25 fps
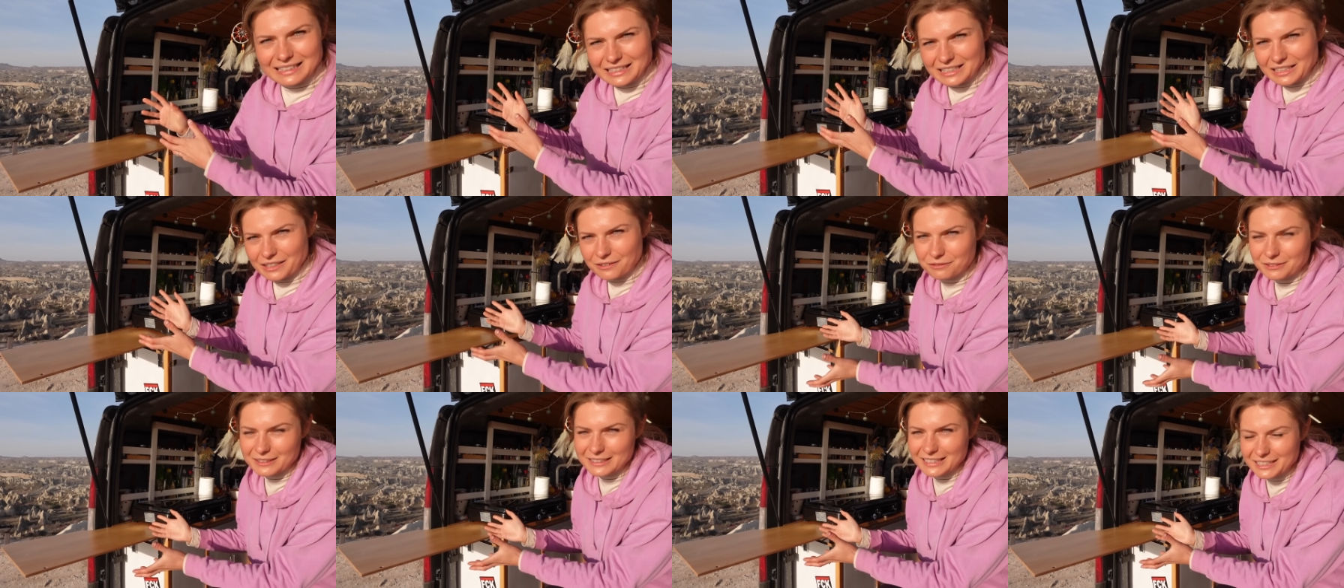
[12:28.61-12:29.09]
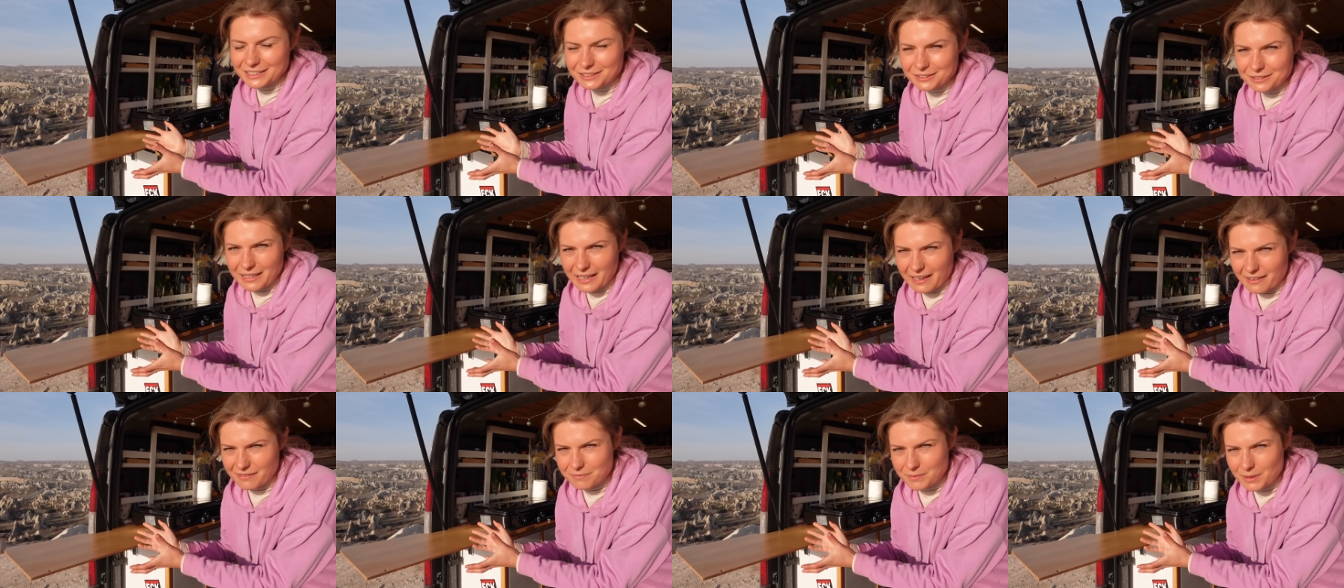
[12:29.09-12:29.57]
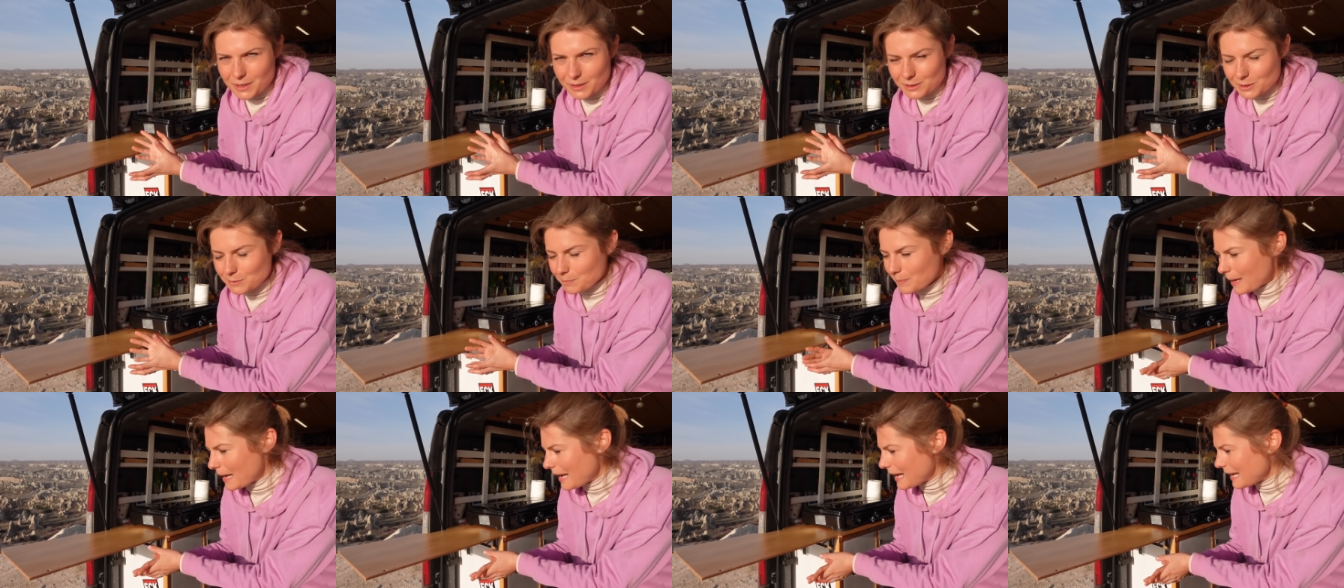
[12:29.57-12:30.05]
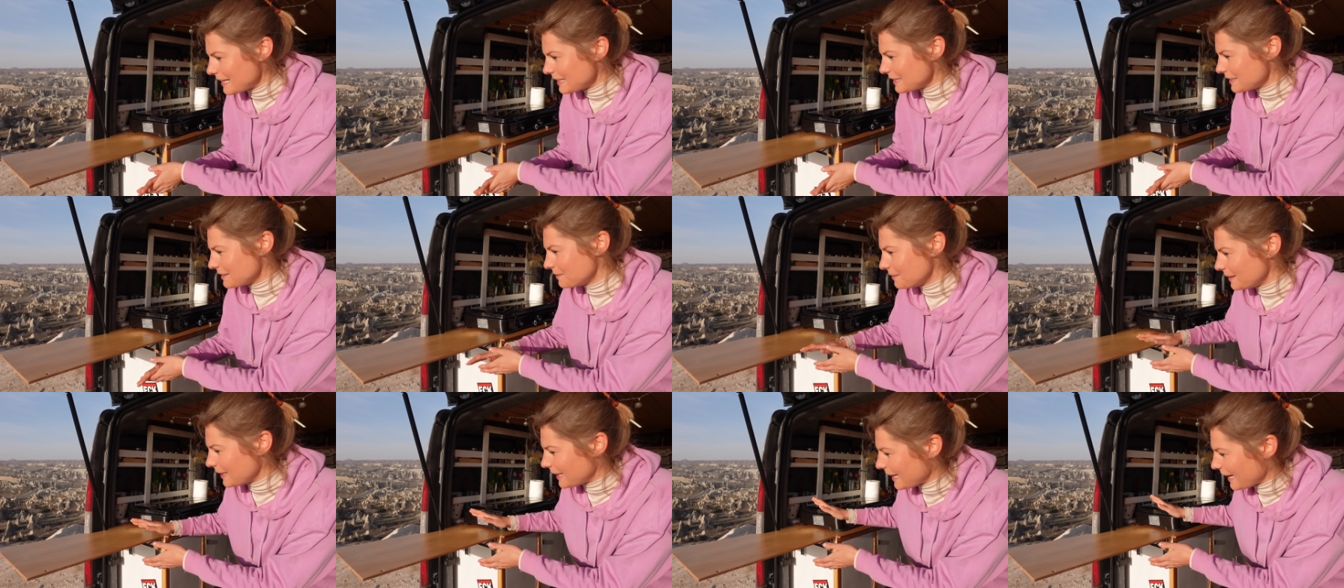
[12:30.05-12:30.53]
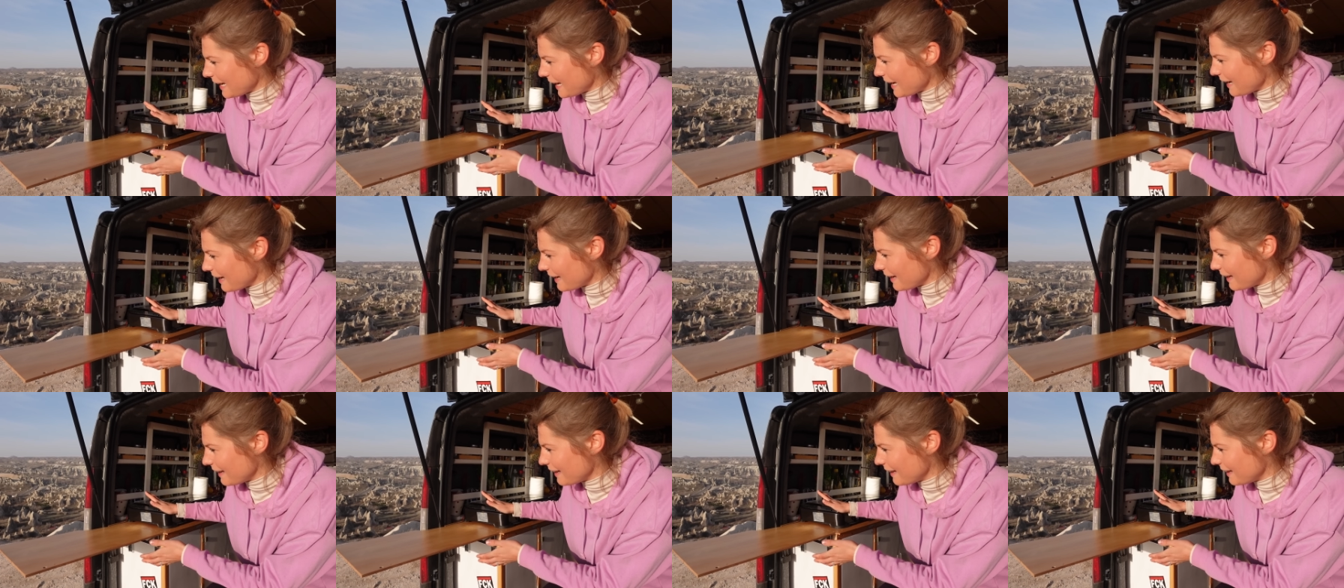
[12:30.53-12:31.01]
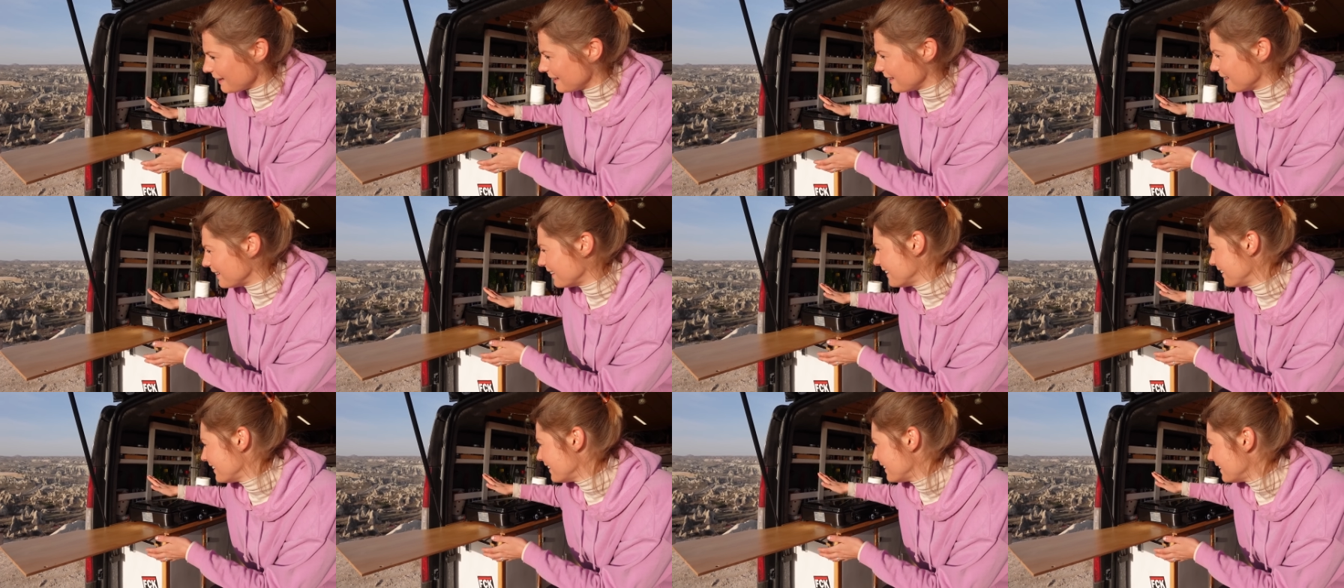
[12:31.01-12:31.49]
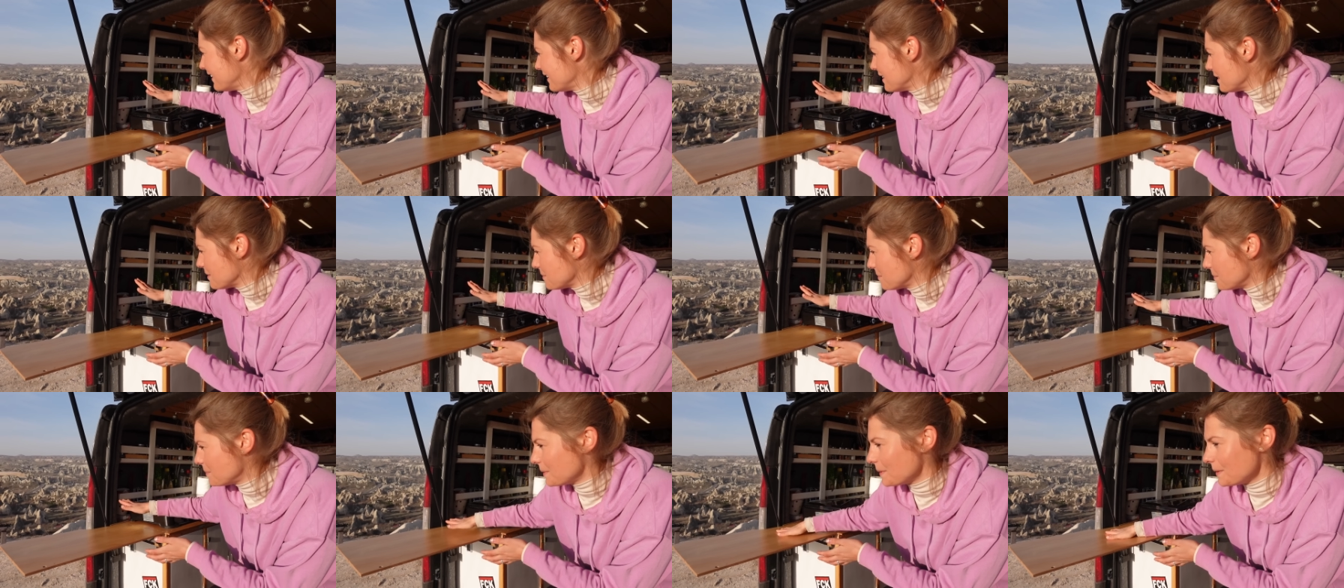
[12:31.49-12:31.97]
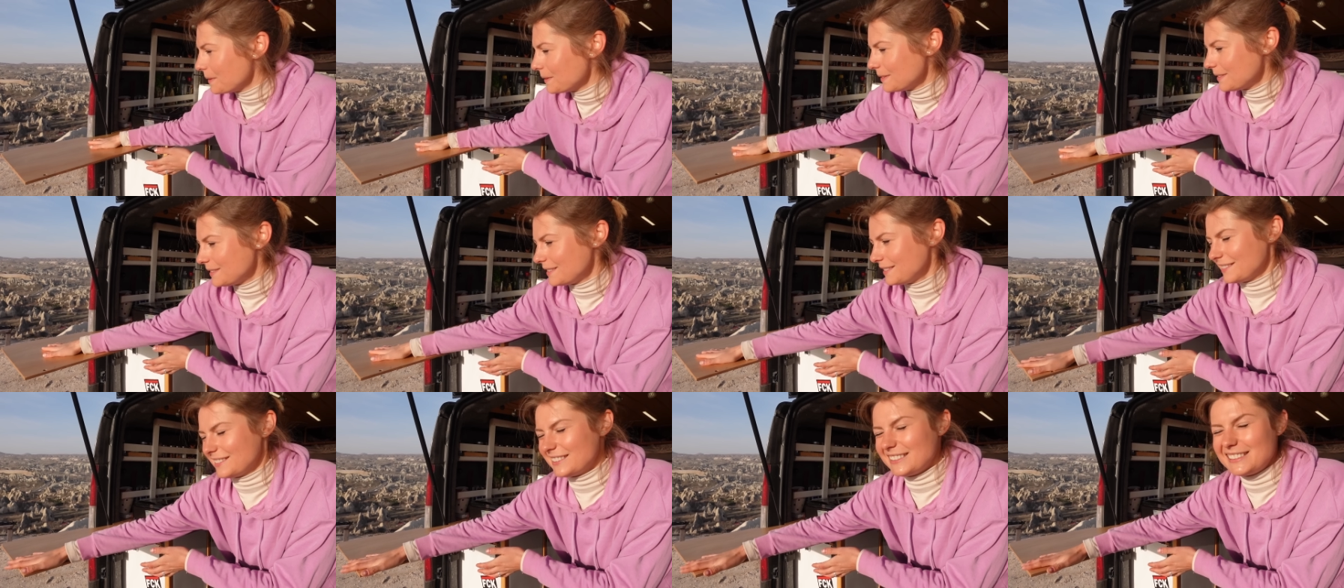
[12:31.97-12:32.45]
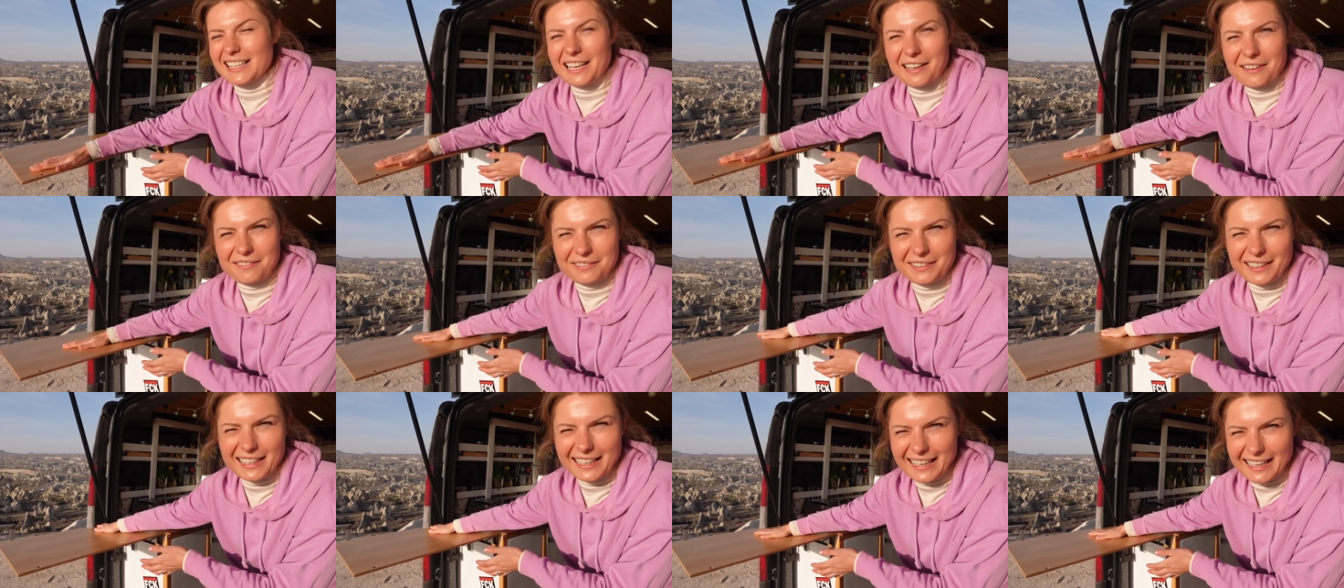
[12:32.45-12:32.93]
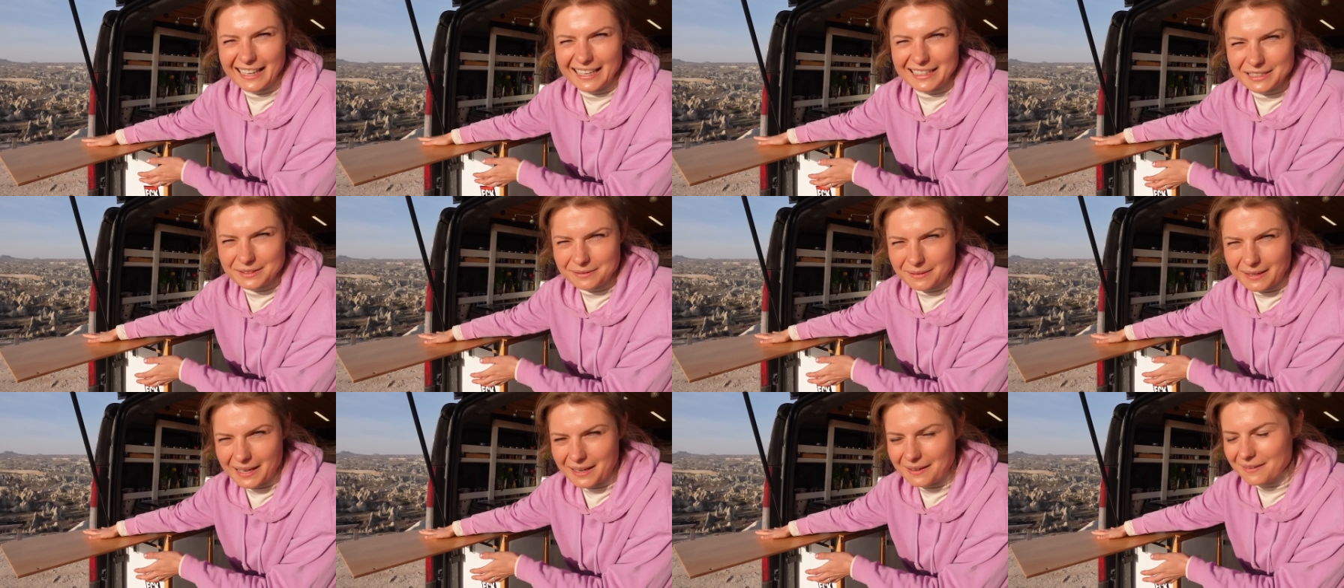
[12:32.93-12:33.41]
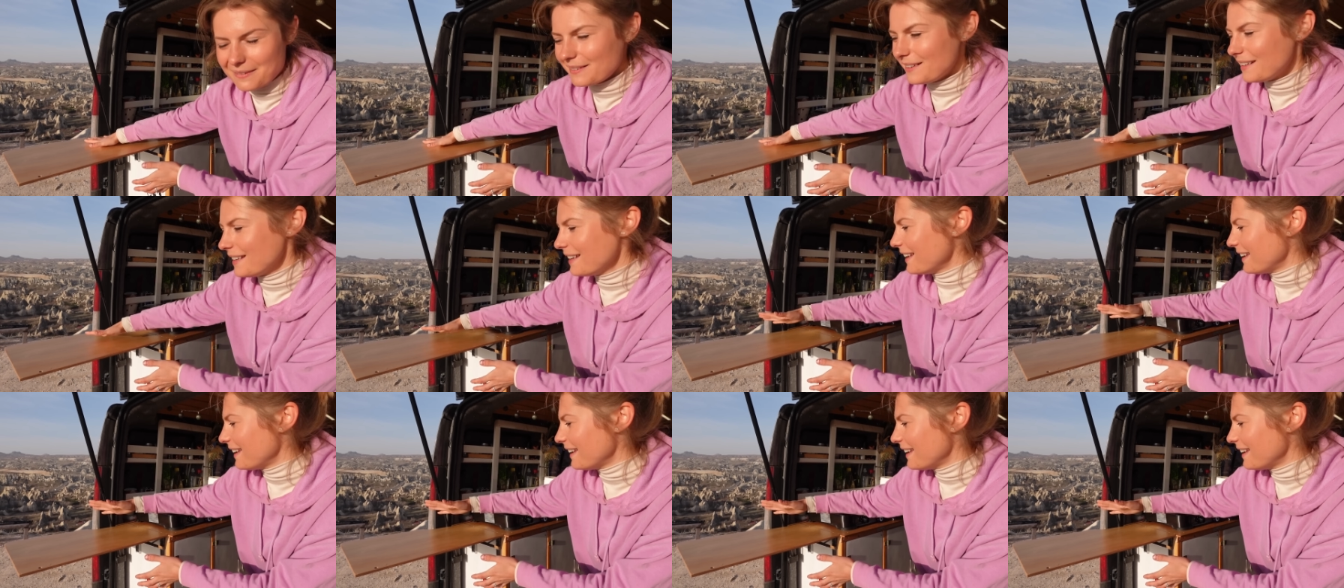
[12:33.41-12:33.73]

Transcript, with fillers: If we need to have more space, we can put stuff here as well,